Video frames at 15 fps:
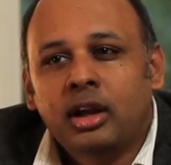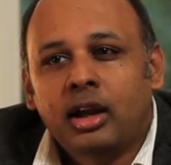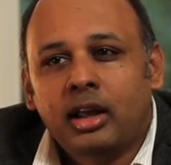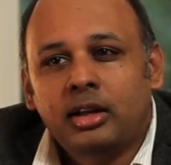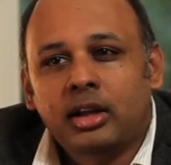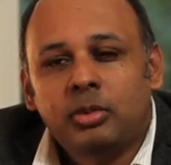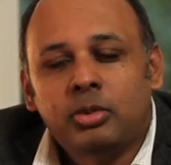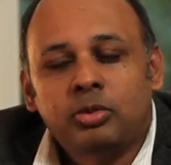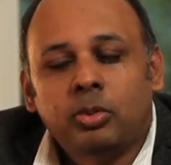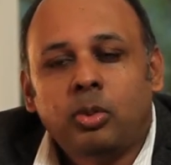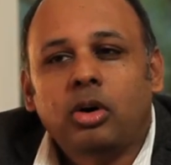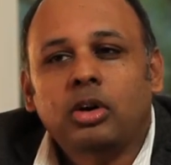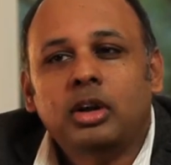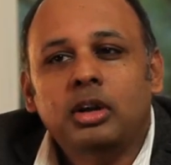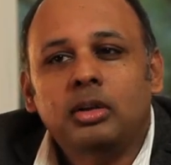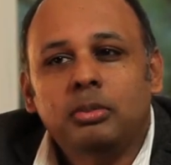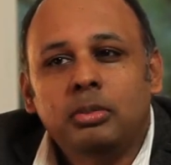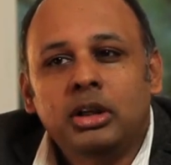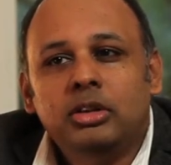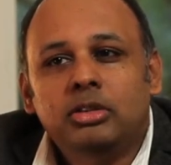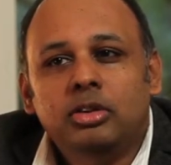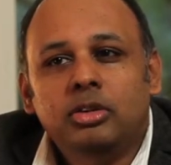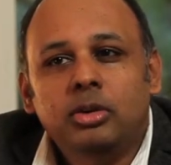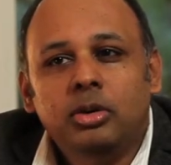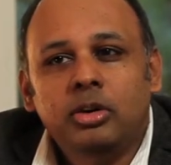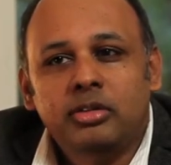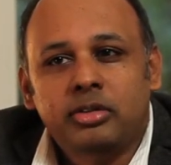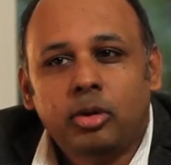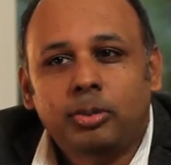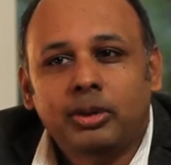and he was walking me through
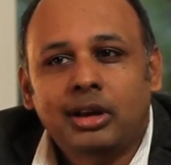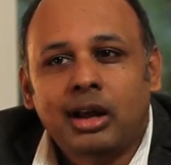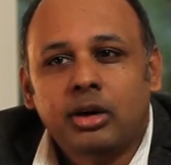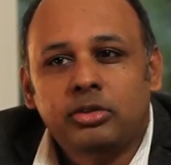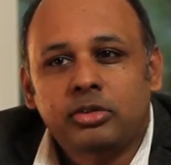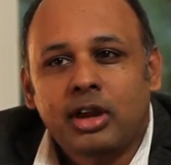his open house